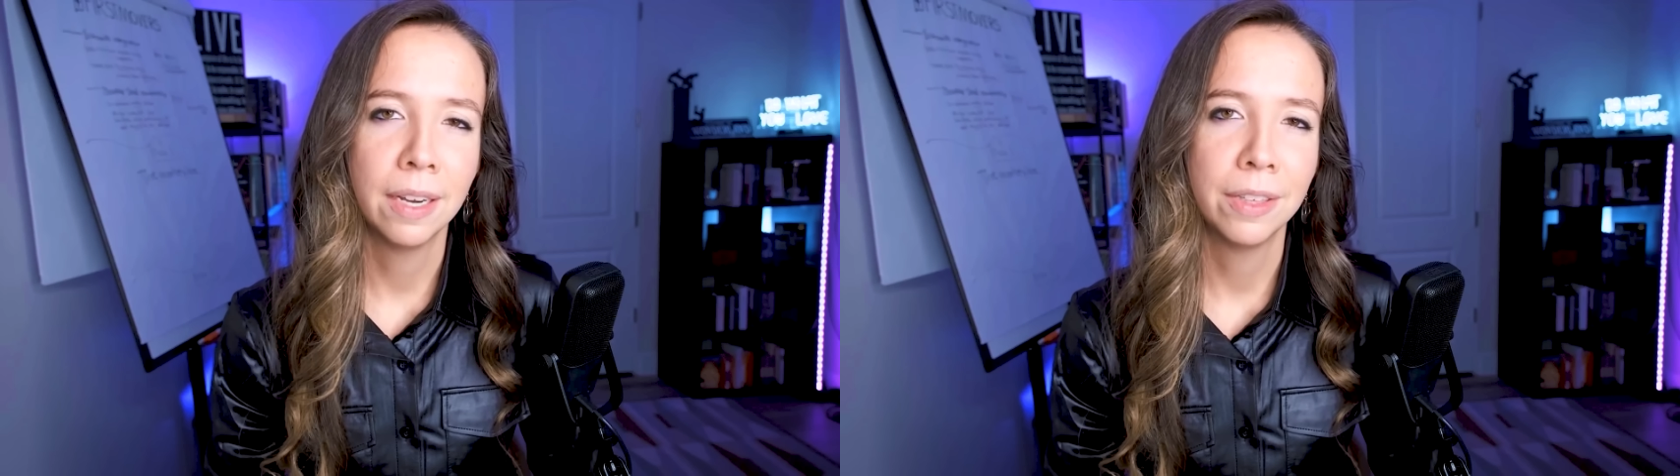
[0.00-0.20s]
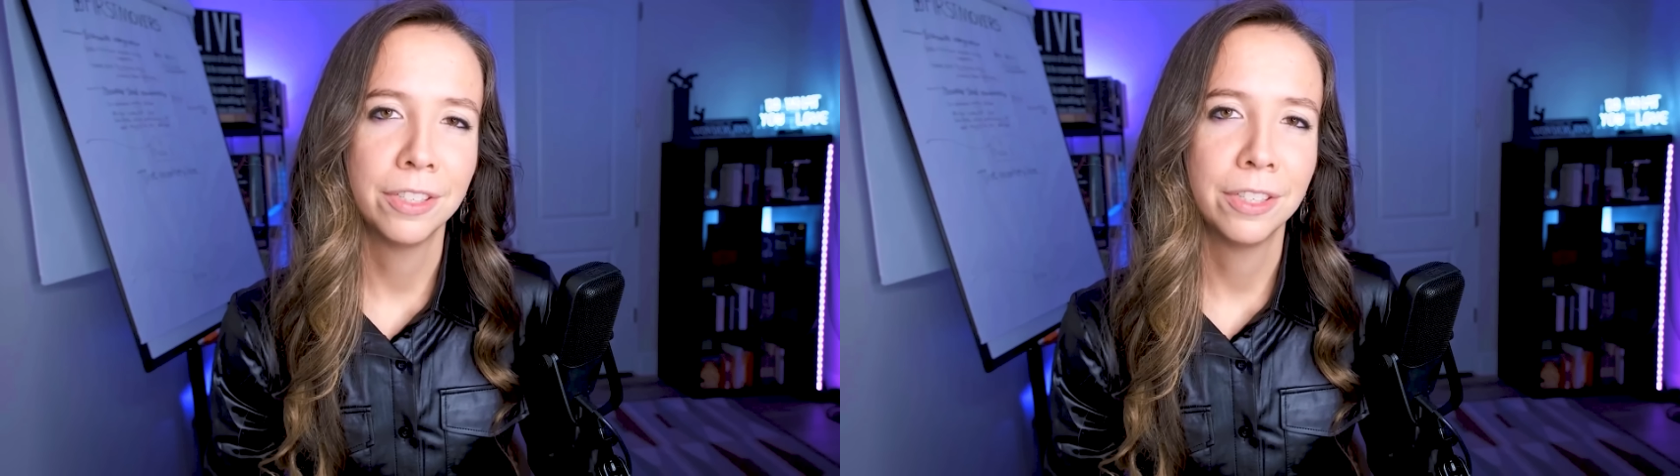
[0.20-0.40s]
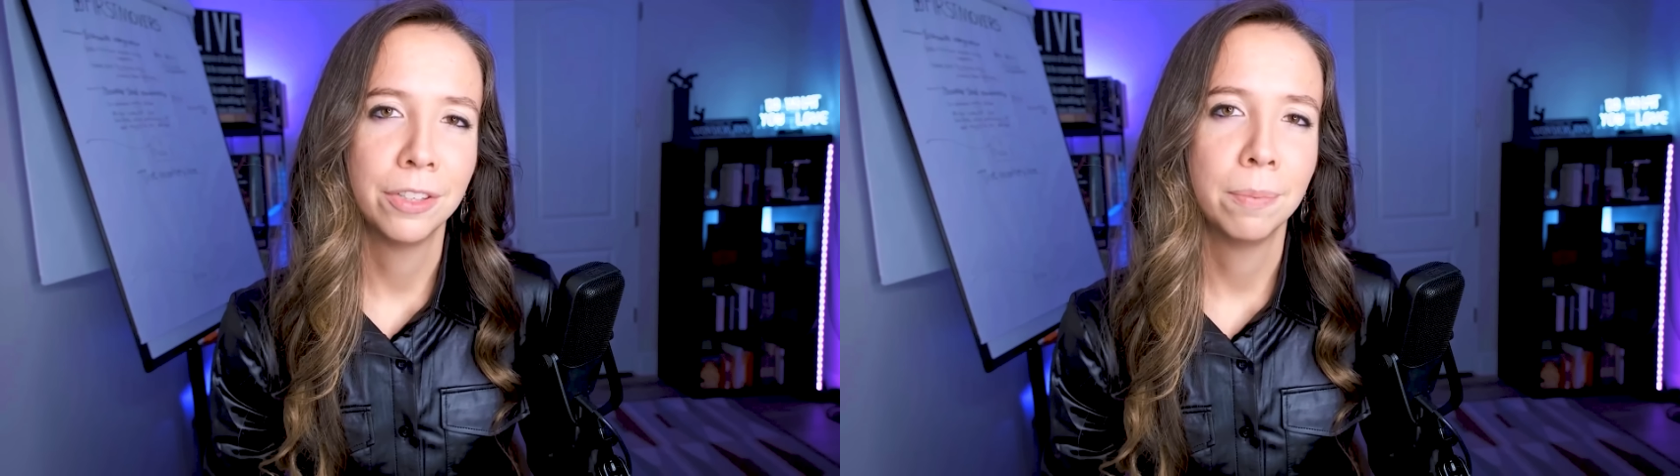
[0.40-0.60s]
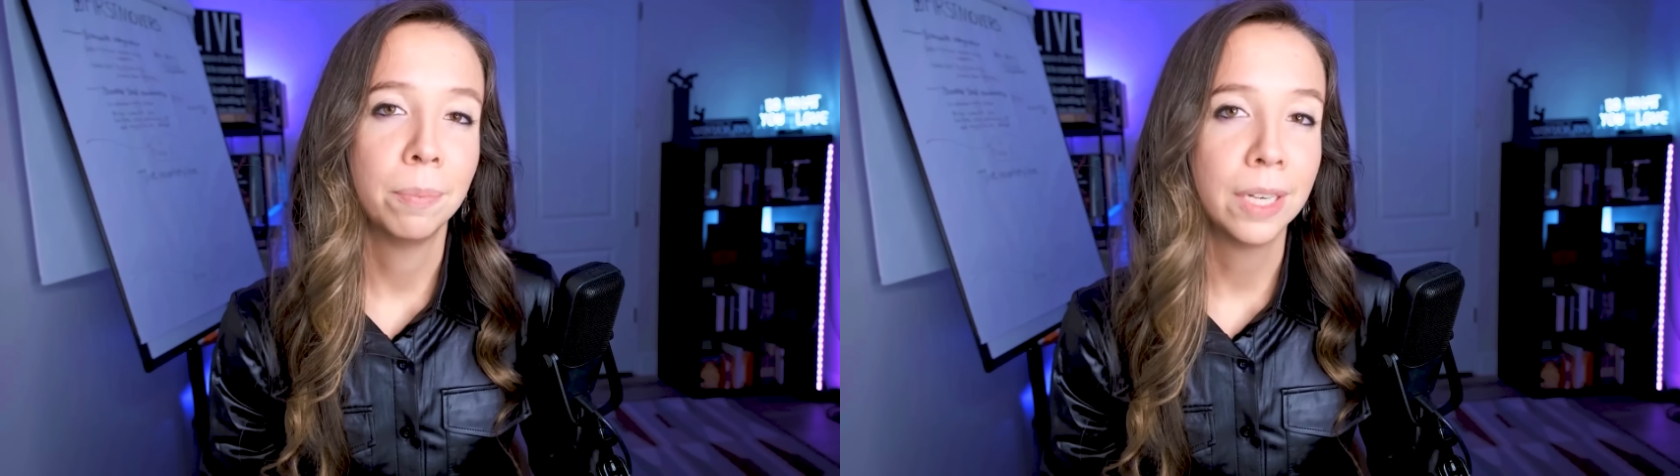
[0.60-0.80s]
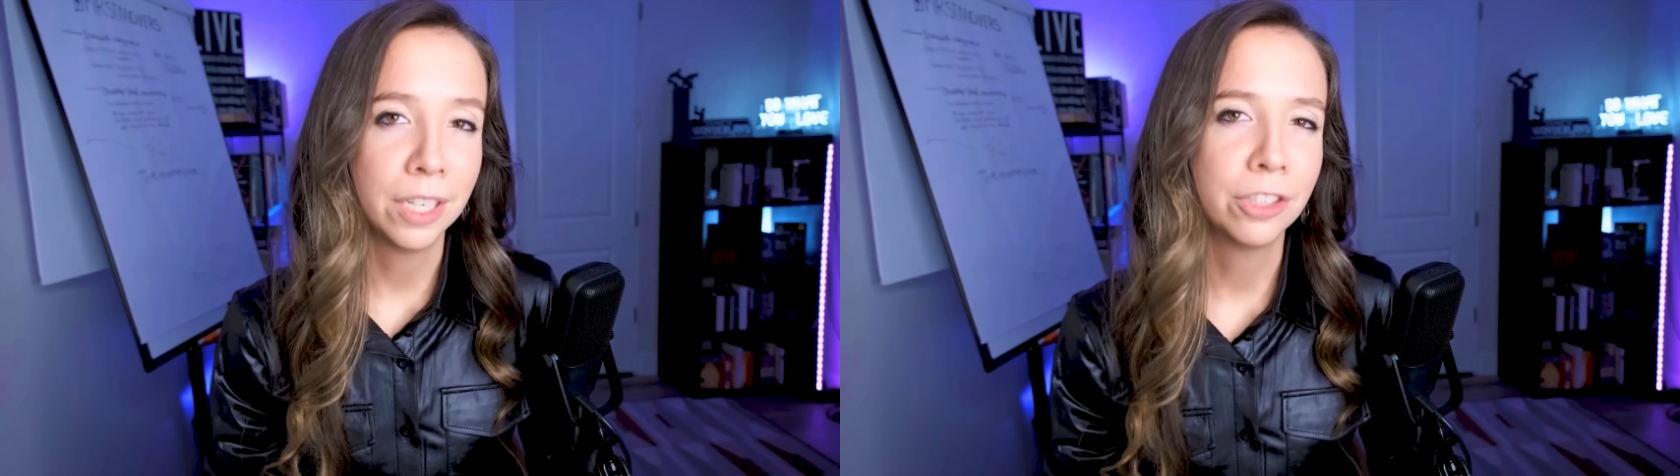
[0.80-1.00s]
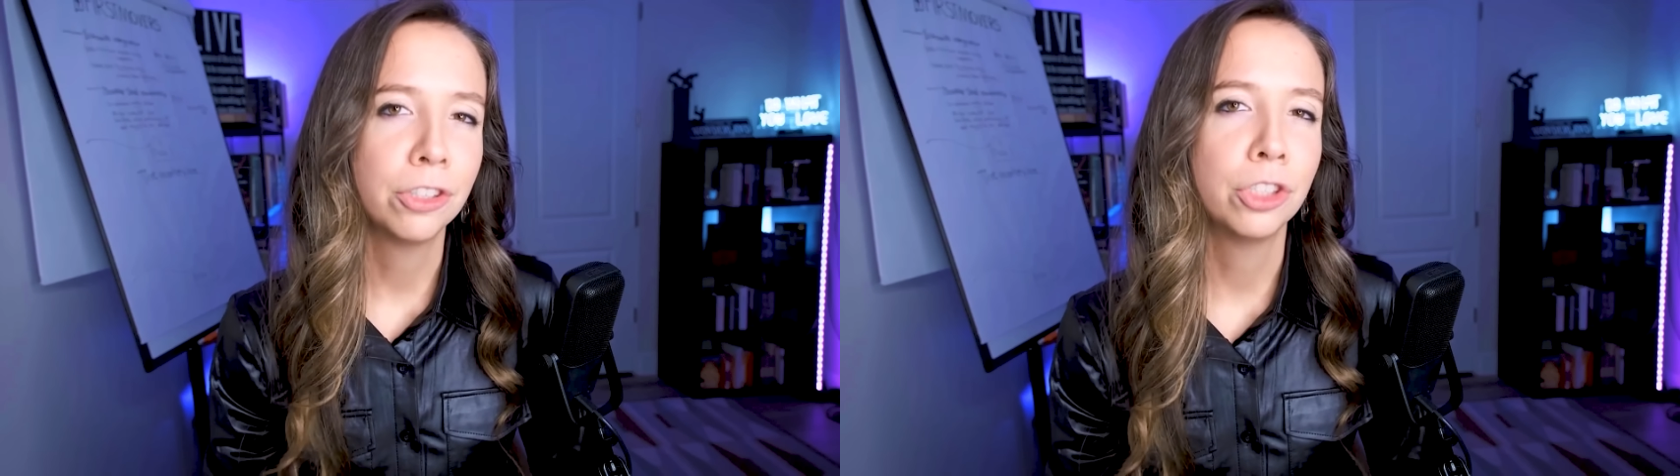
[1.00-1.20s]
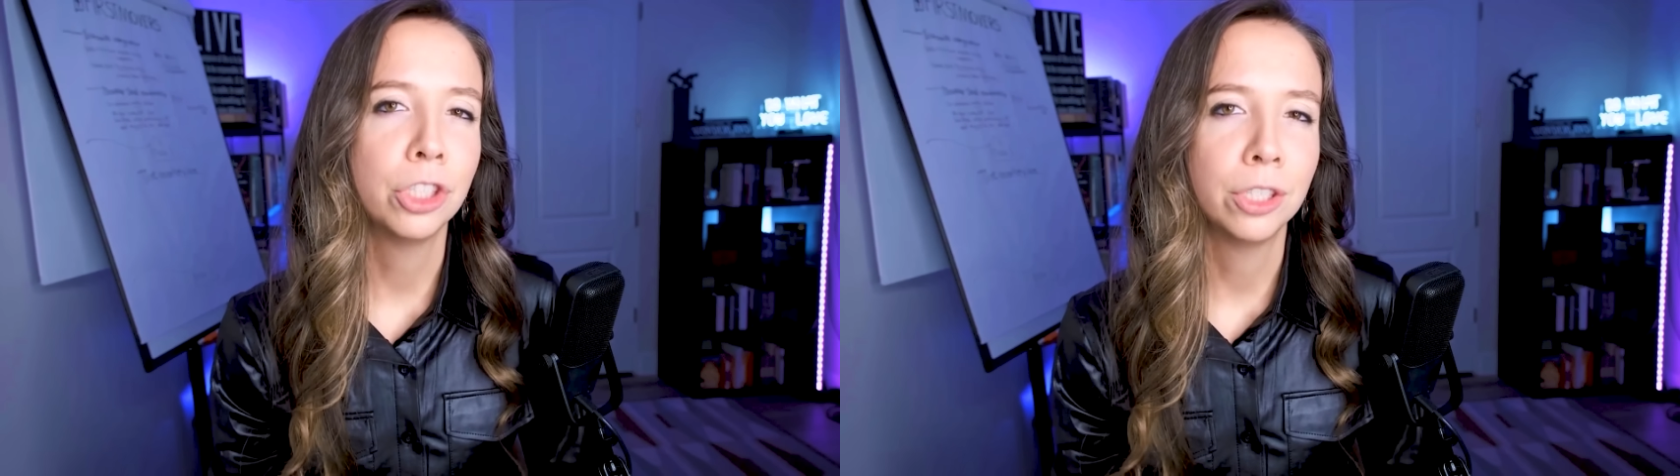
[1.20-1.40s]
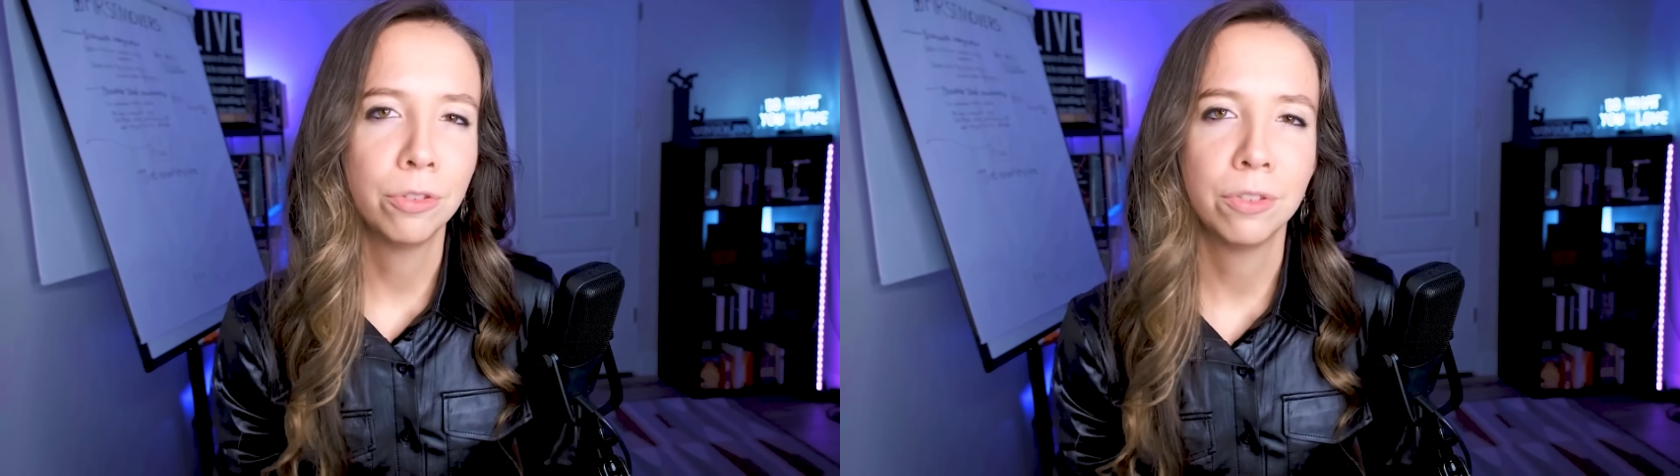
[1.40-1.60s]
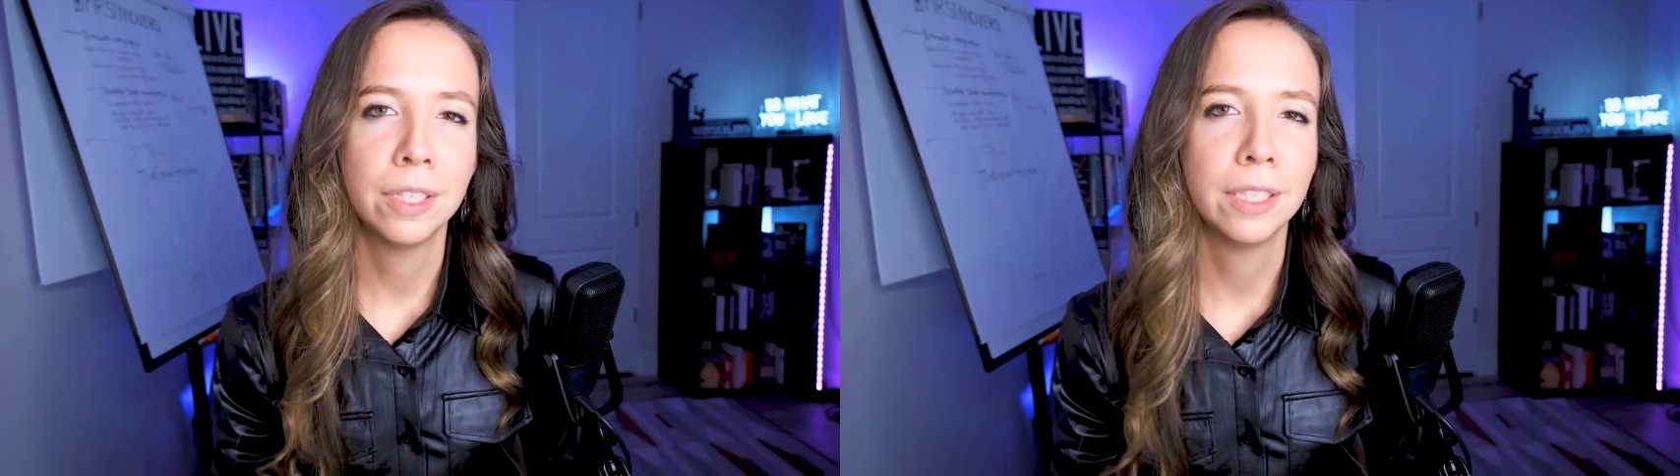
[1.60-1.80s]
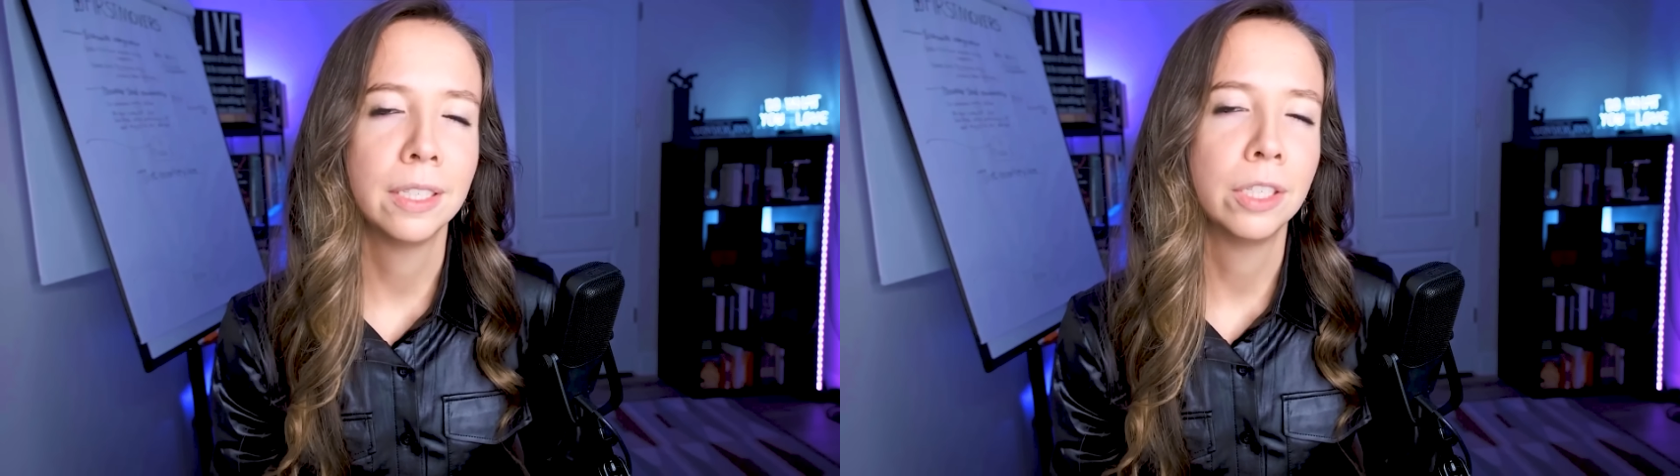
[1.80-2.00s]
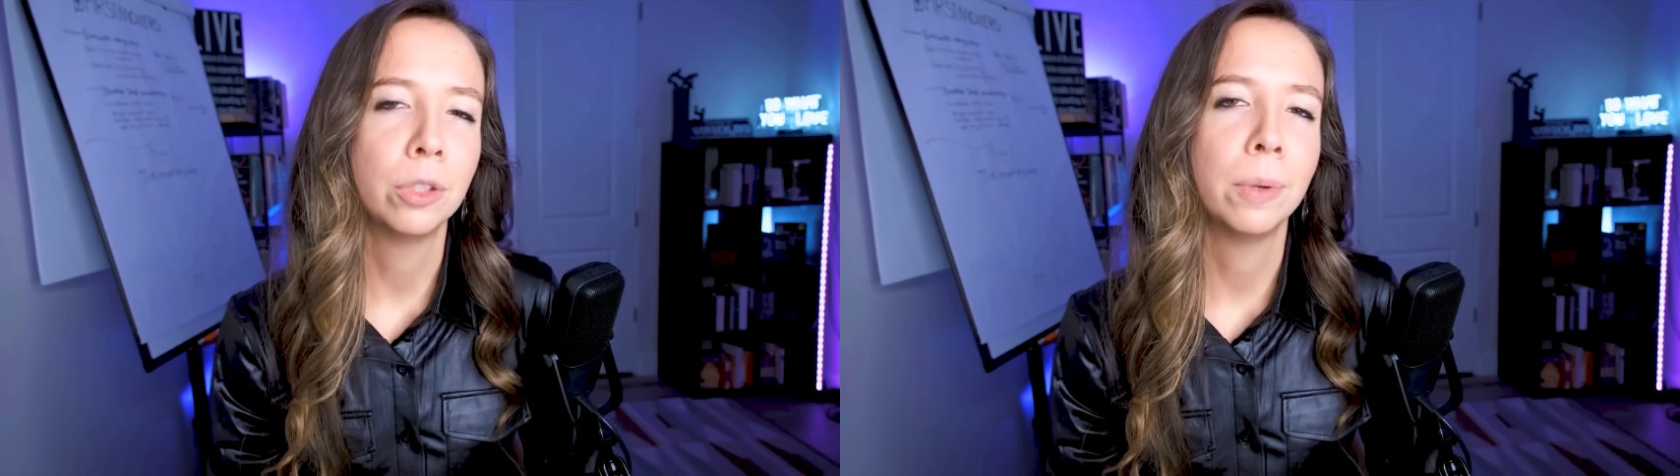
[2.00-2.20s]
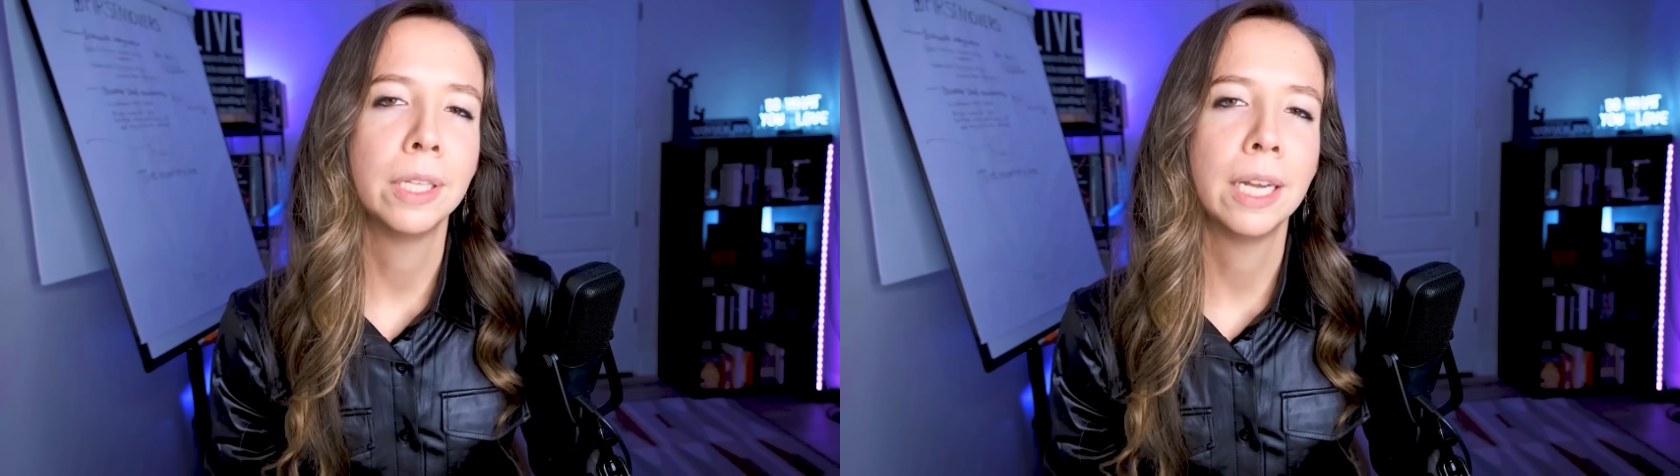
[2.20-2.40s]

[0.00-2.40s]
This is the biggest shift in human